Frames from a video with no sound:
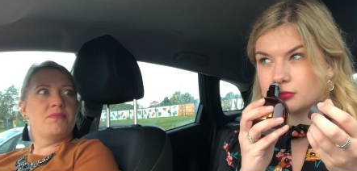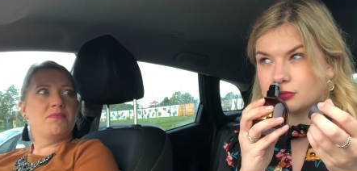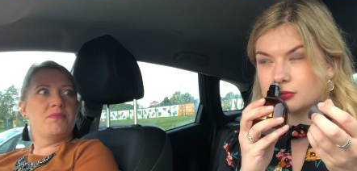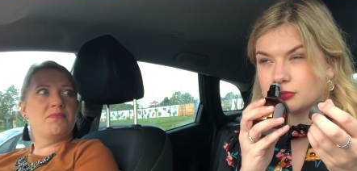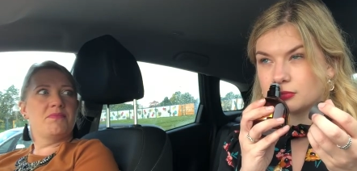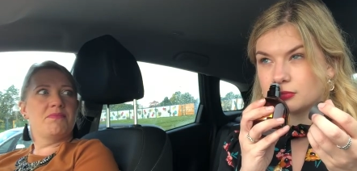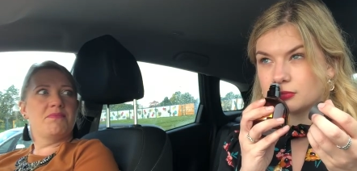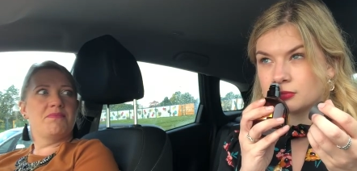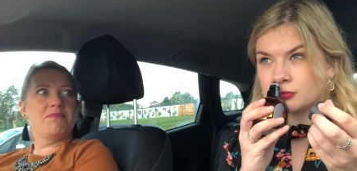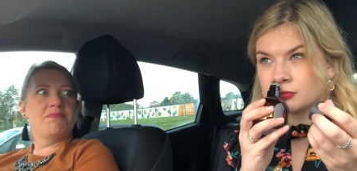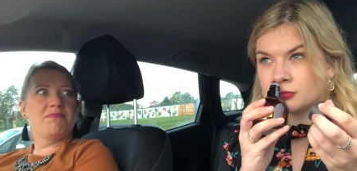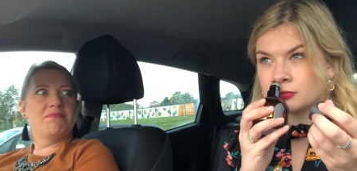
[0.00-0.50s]

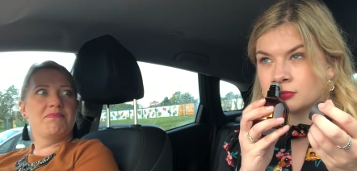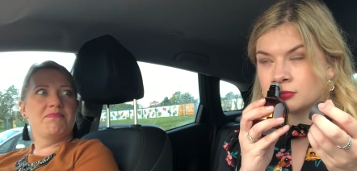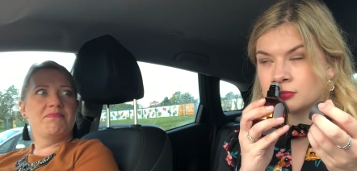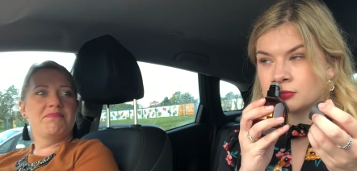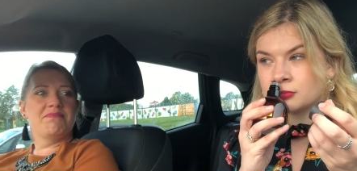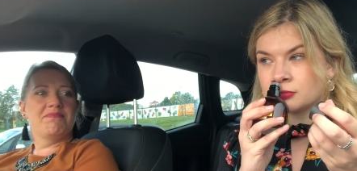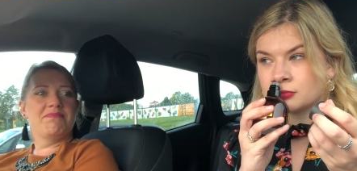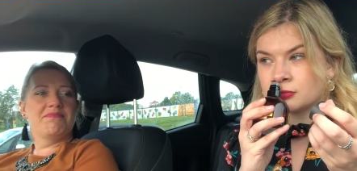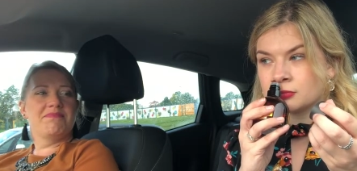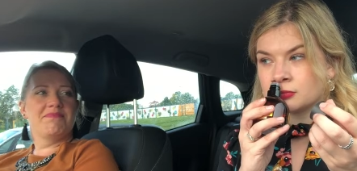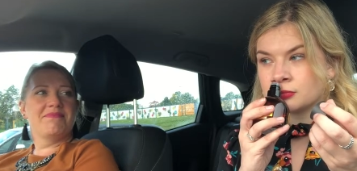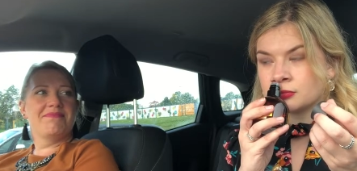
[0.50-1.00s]
Speaker 1: Mm.
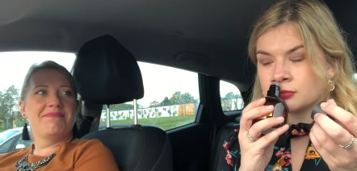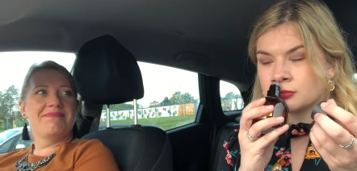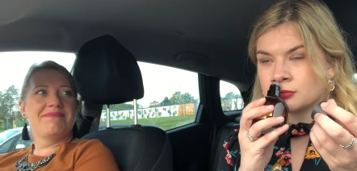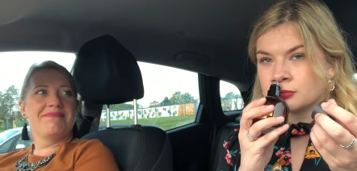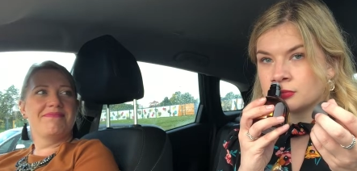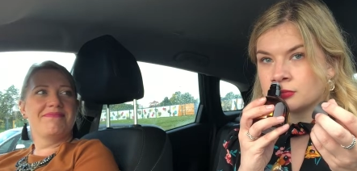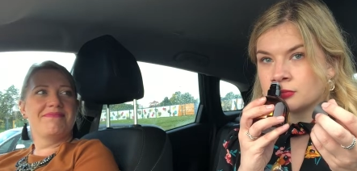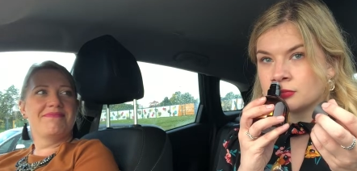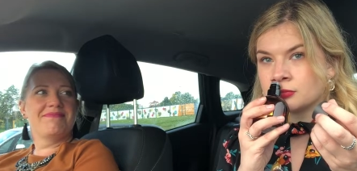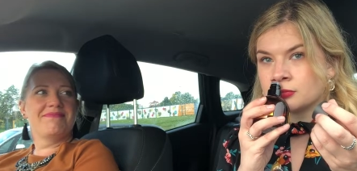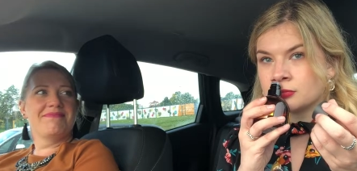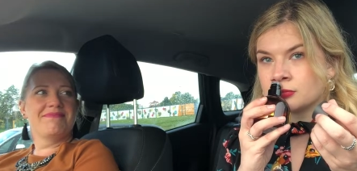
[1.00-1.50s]

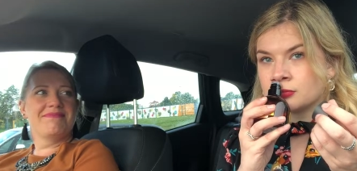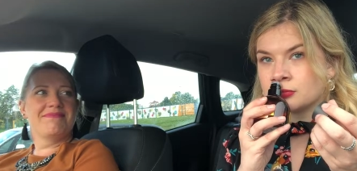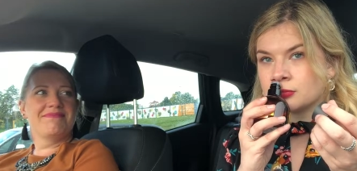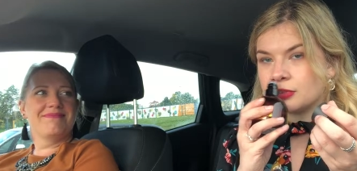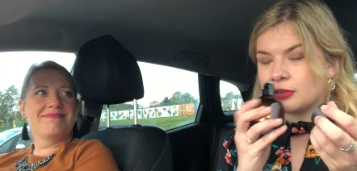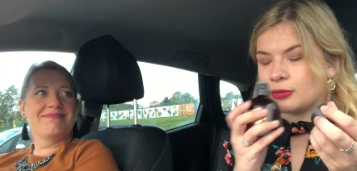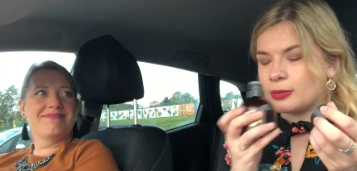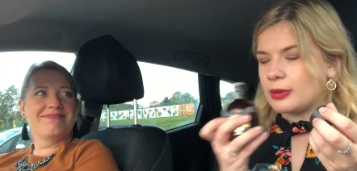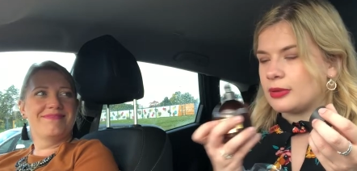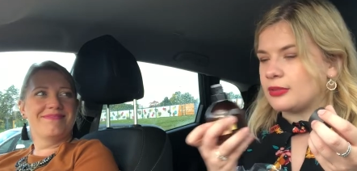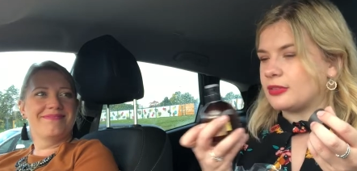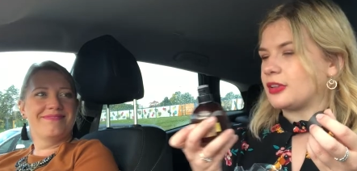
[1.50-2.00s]

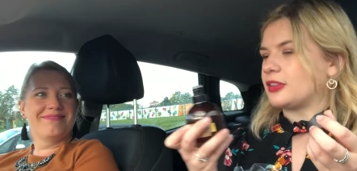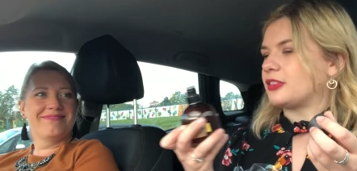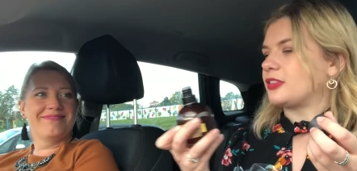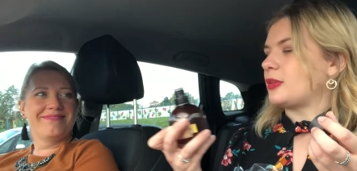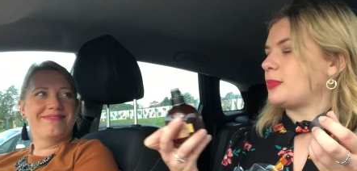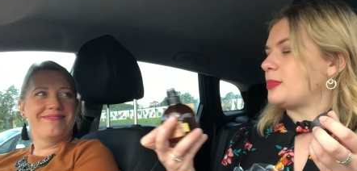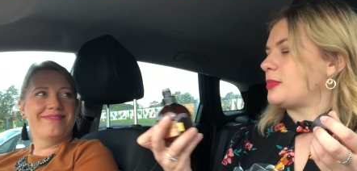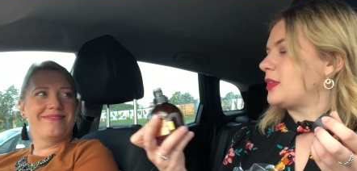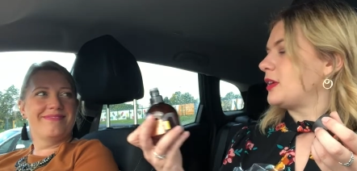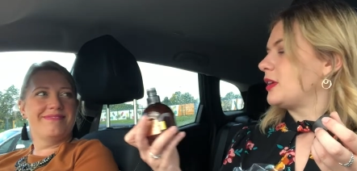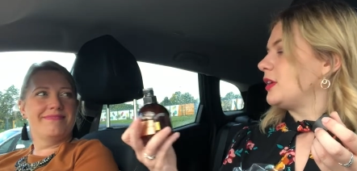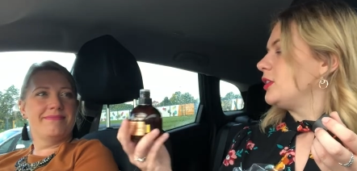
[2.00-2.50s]
Smells like
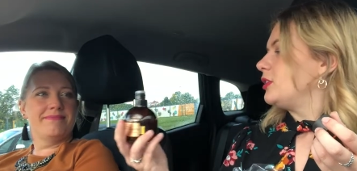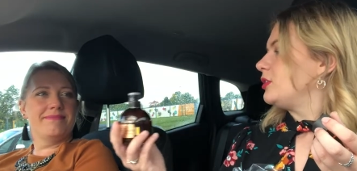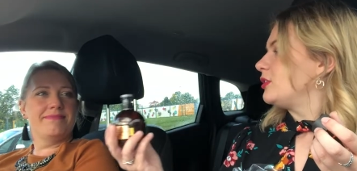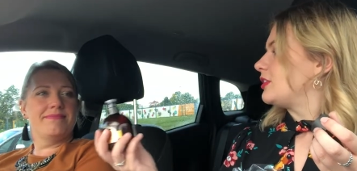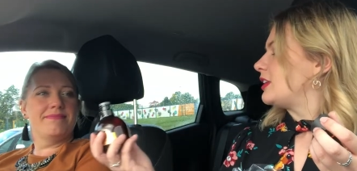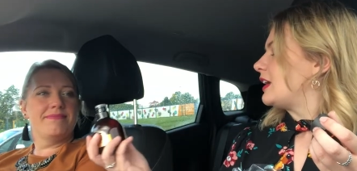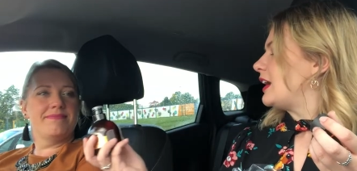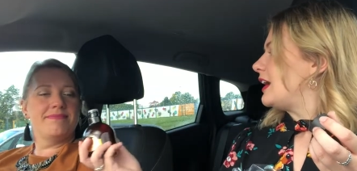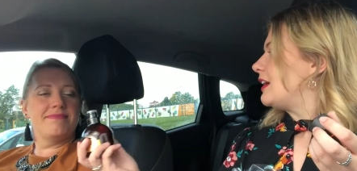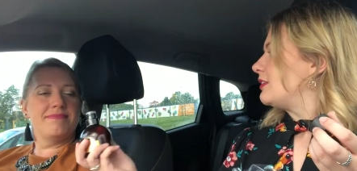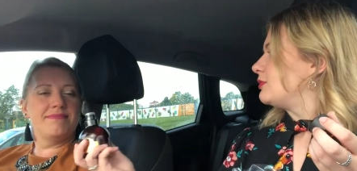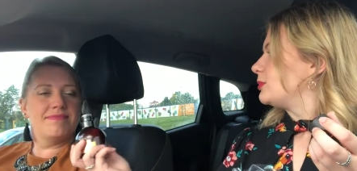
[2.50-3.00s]
something I used
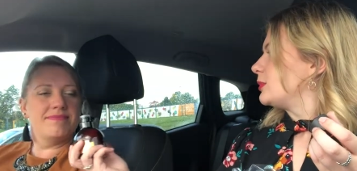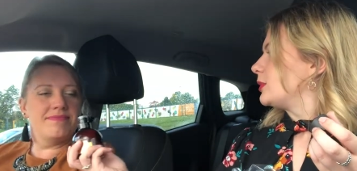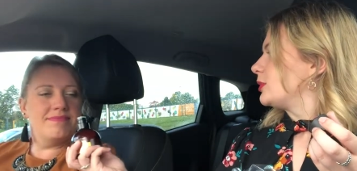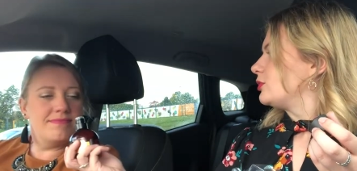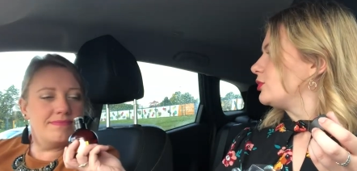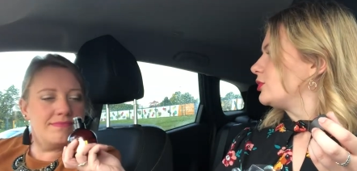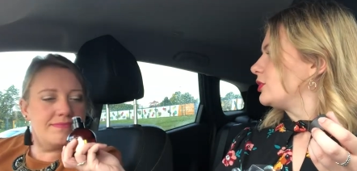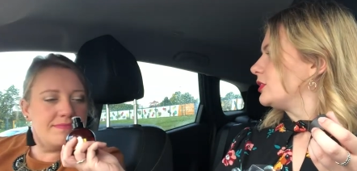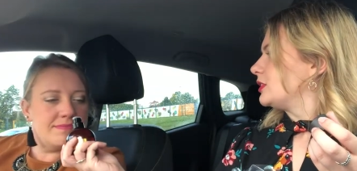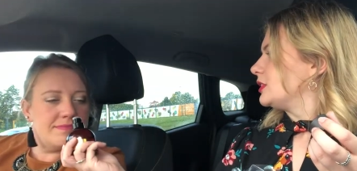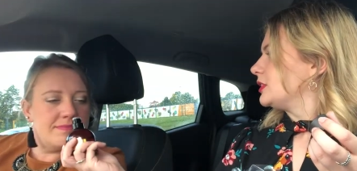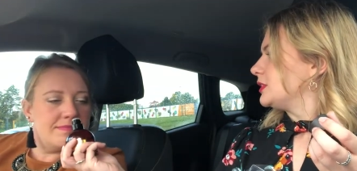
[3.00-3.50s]
to have when I was
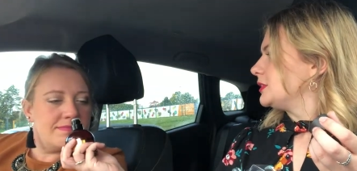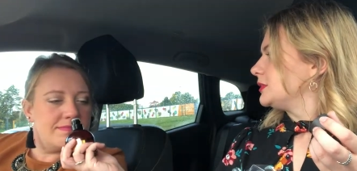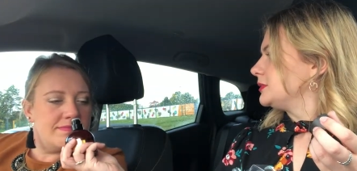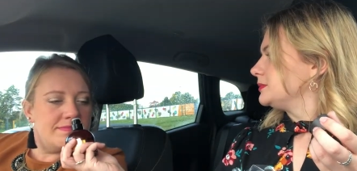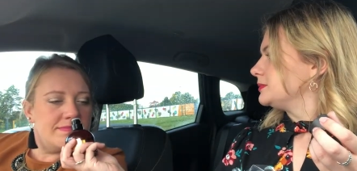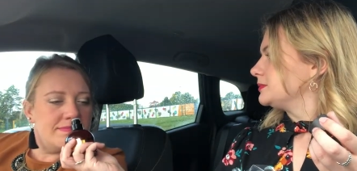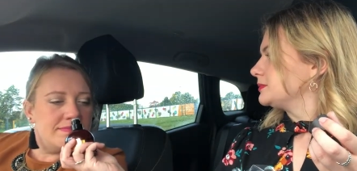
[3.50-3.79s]
younger.